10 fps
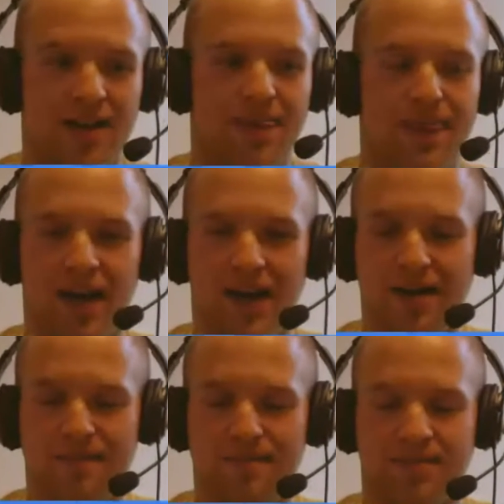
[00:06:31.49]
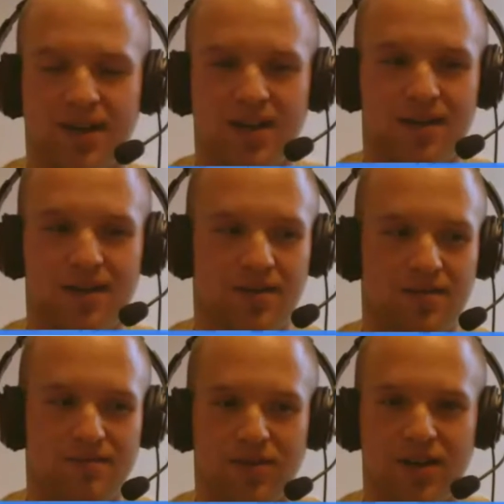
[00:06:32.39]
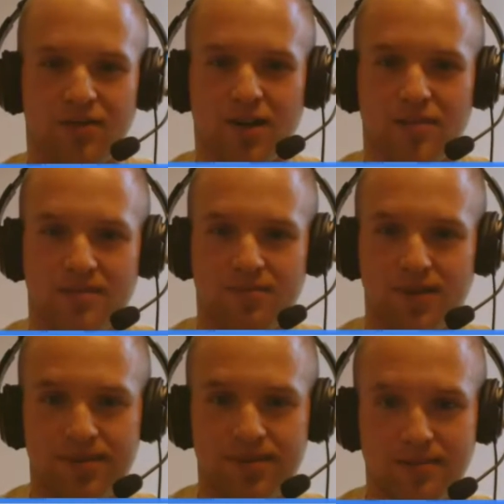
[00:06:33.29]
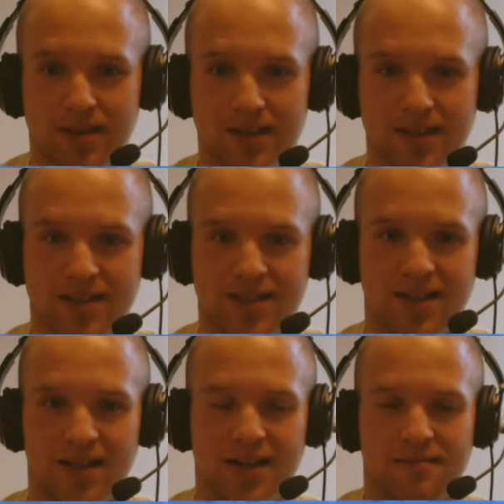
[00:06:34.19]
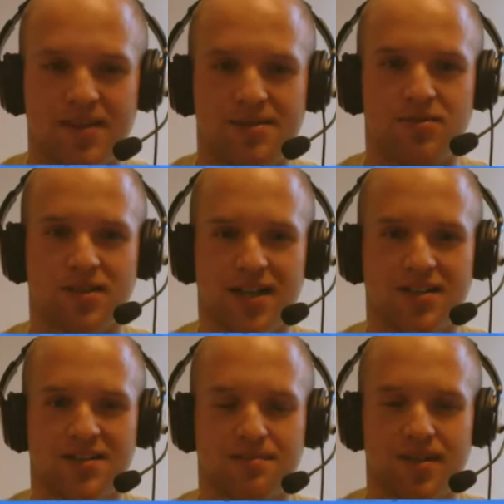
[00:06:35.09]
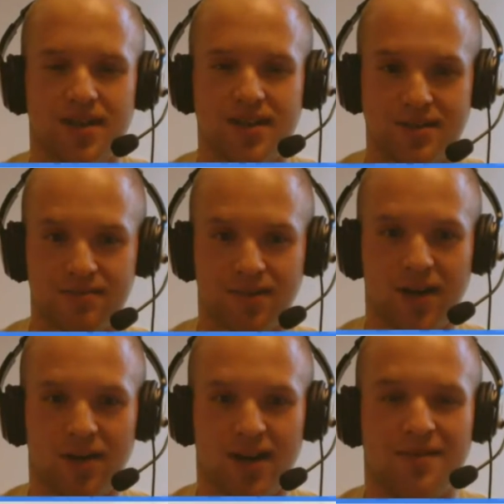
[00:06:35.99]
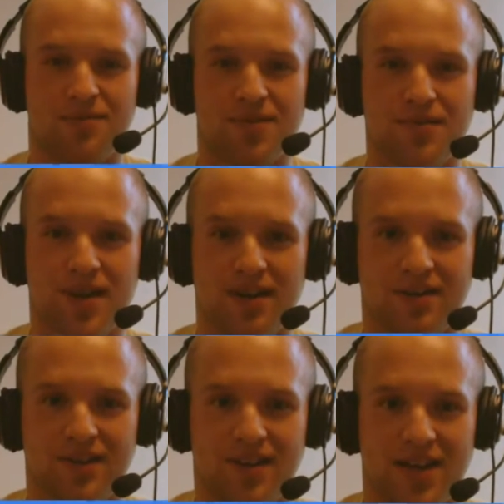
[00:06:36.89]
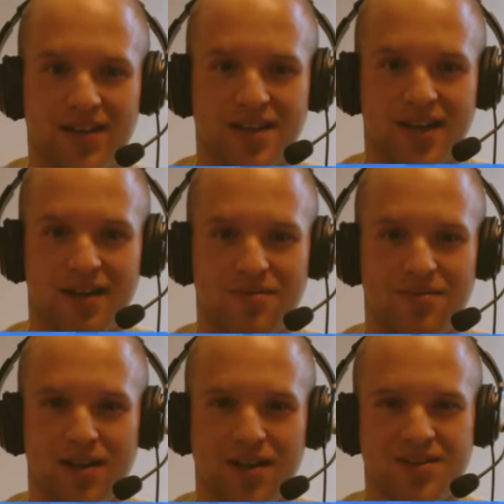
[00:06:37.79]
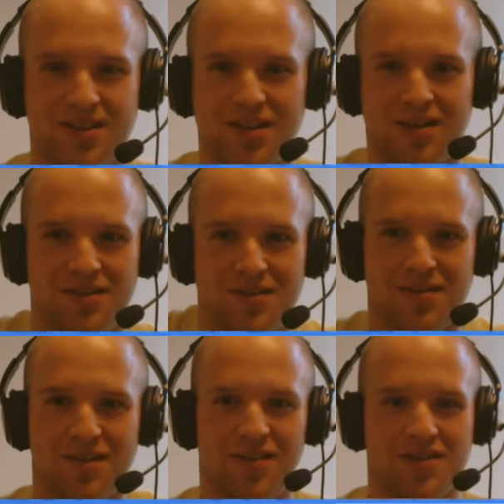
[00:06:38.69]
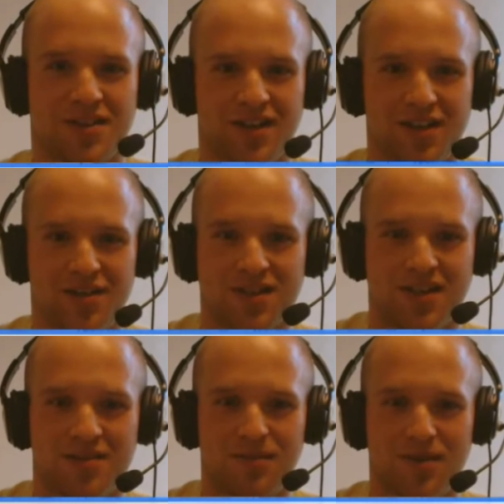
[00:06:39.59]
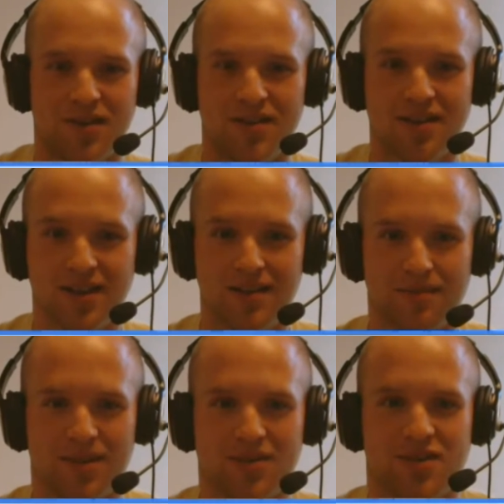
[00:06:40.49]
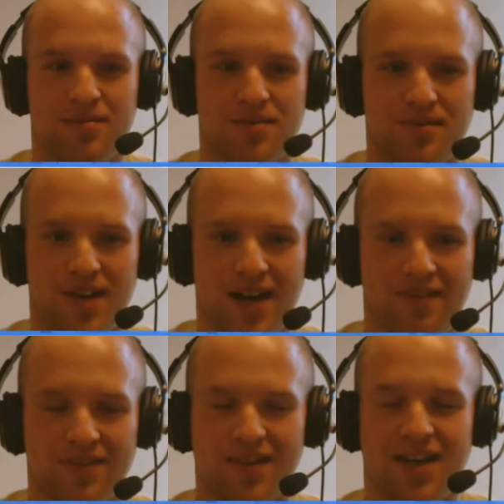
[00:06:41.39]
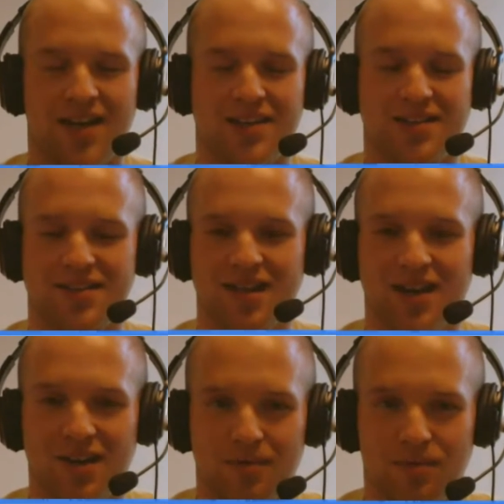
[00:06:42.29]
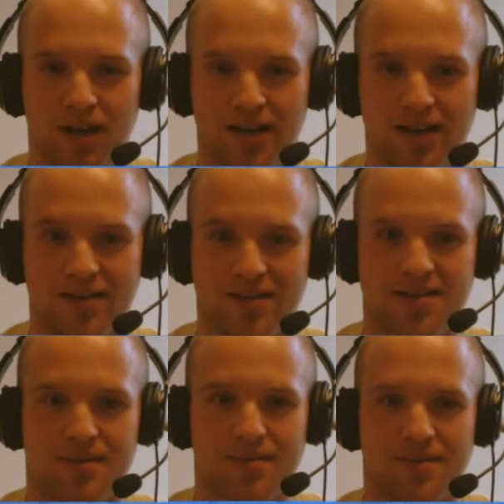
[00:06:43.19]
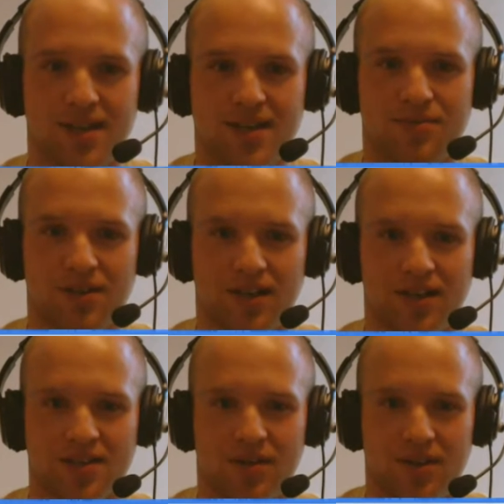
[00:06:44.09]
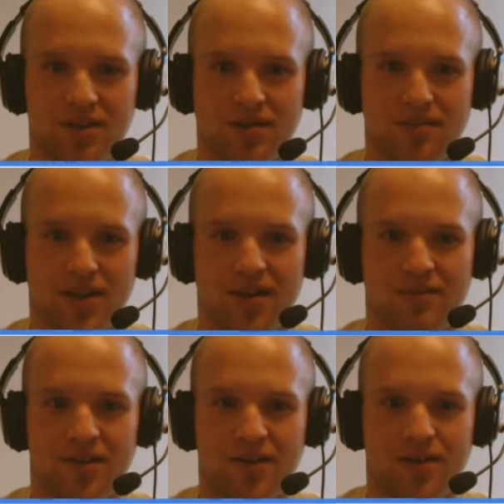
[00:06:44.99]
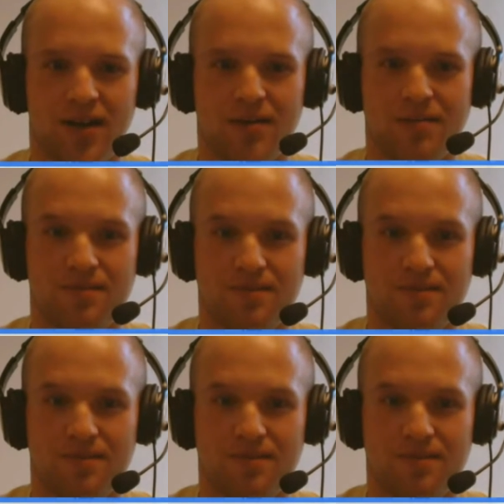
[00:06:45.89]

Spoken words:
Another real common problem is people tend to bid on everything that they sell, which, logically you'd say you would. But the trouble with that is, one, some of these products might not convert very well